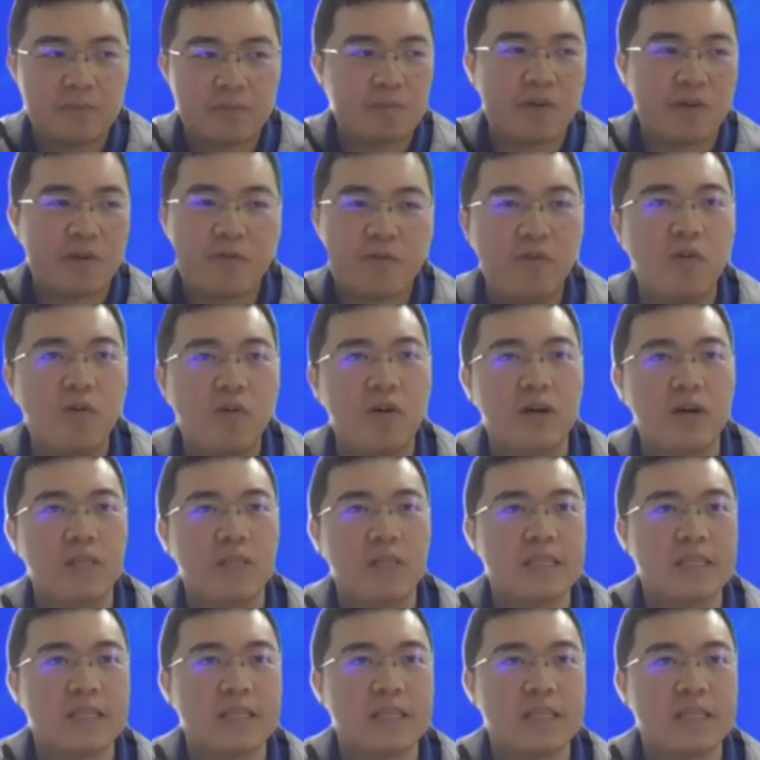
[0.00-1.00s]
Before,
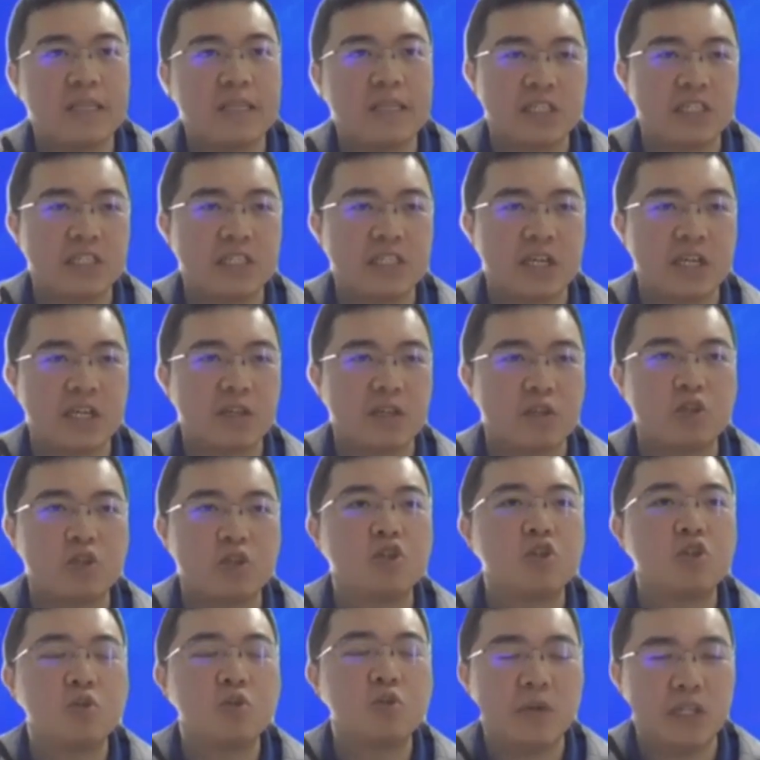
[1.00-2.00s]
the limit is
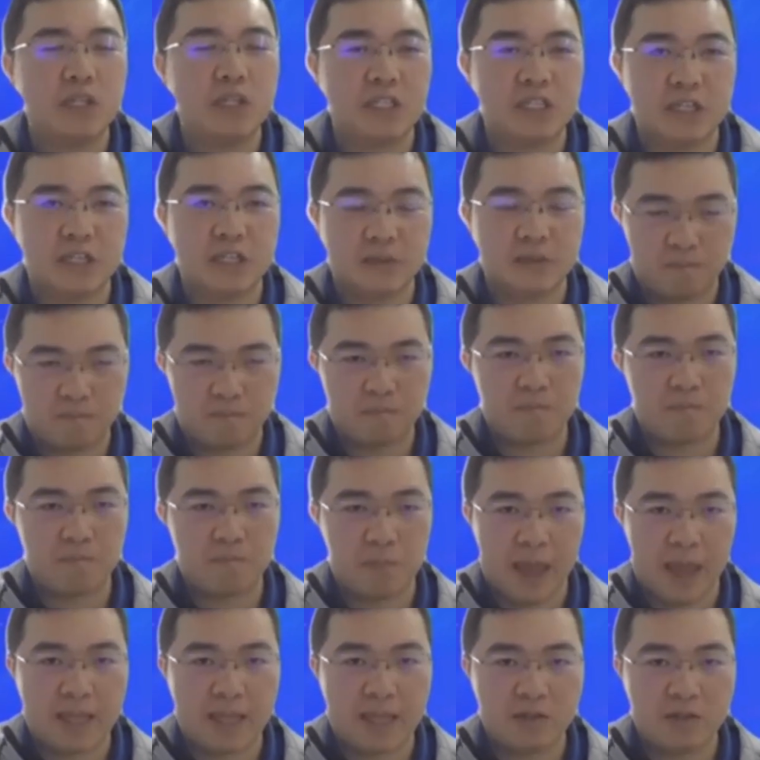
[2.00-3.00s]
a 2-meter
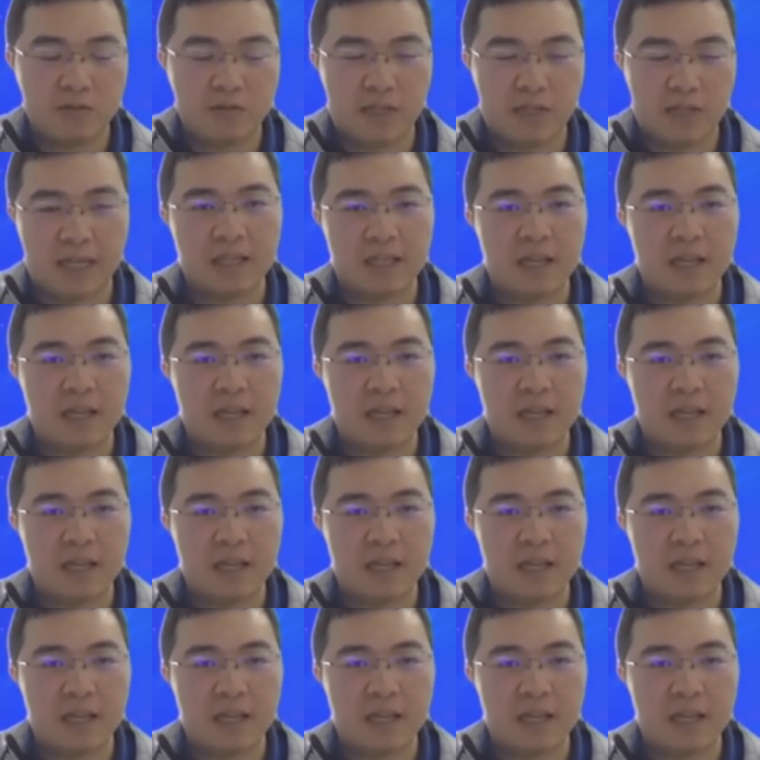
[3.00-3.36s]
panel,